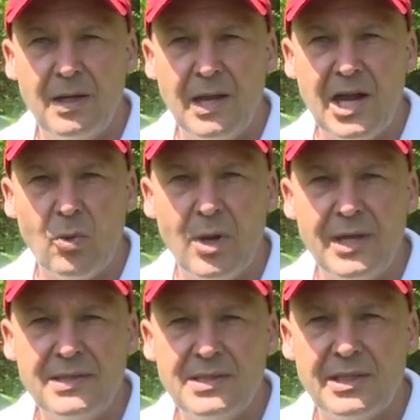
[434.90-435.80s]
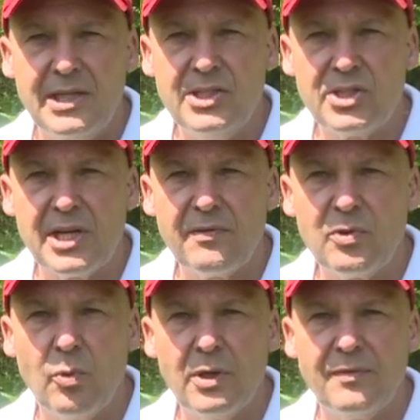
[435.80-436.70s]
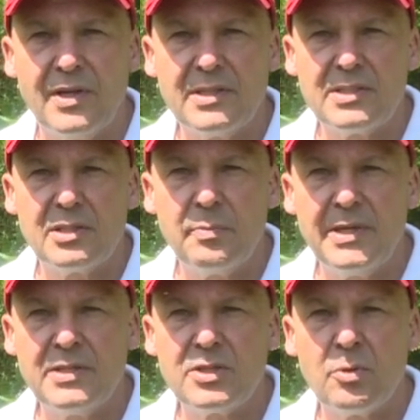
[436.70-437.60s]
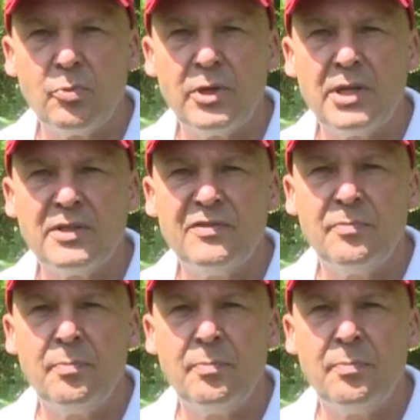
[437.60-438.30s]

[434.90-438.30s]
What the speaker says: Likewise, each and every one of us depends on productive